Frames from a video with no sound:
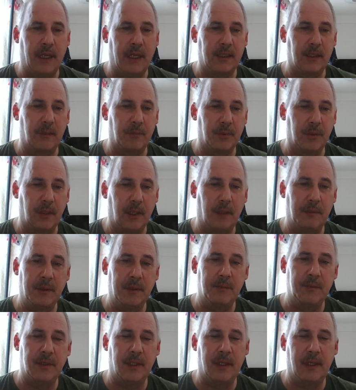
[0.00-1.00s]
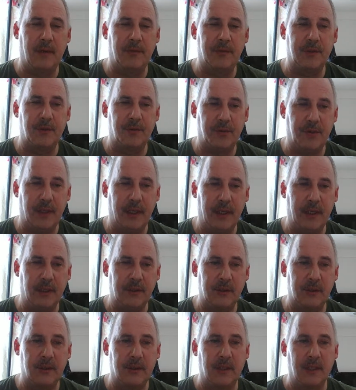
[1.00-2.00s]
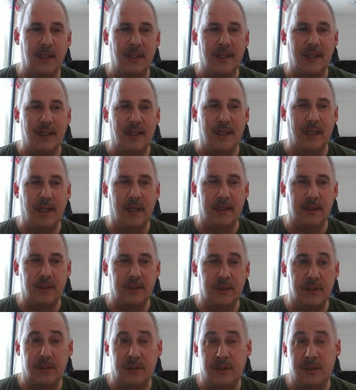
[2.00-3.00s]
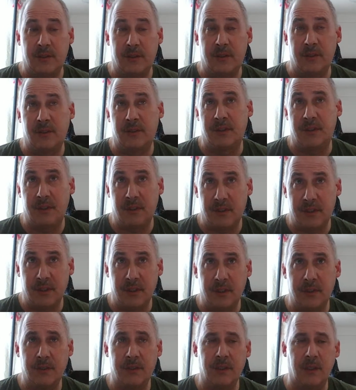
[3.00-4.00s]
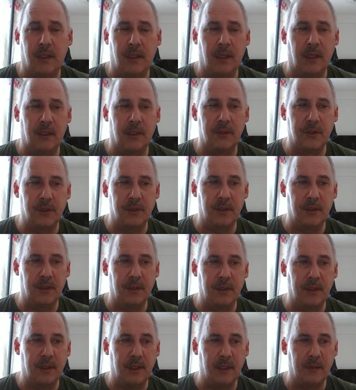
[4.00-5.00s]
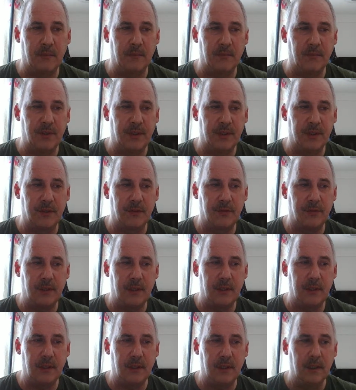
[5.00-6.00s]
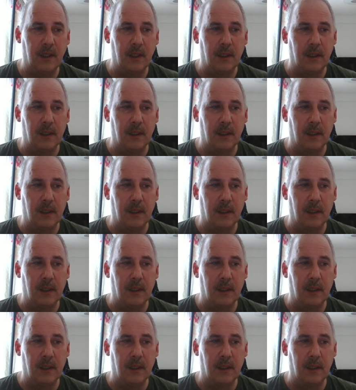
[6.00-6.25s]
and the problems they have to face and the statistics concerning them vis-a-vis